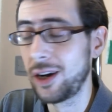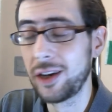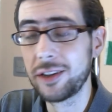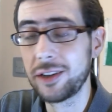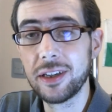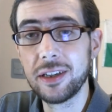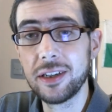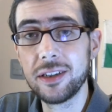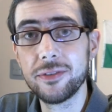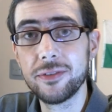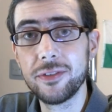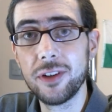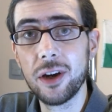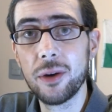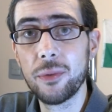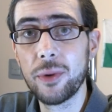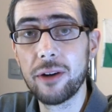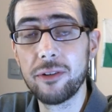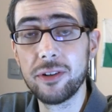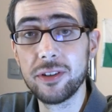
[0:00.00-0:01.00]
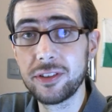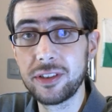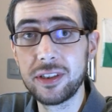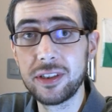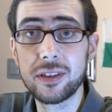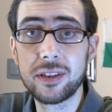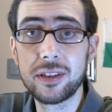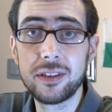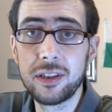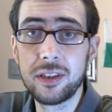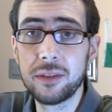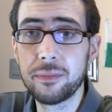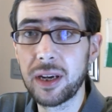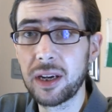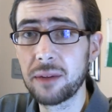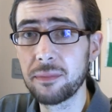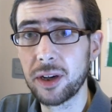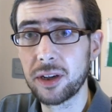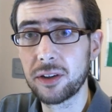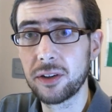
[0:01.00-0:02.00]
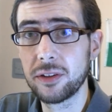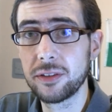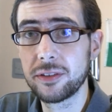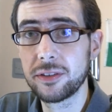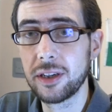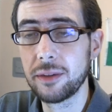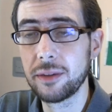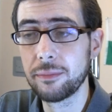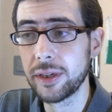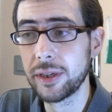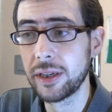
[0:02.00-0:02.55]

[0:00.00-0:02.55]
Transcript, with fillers: arse end of nowhere and still continue making my content.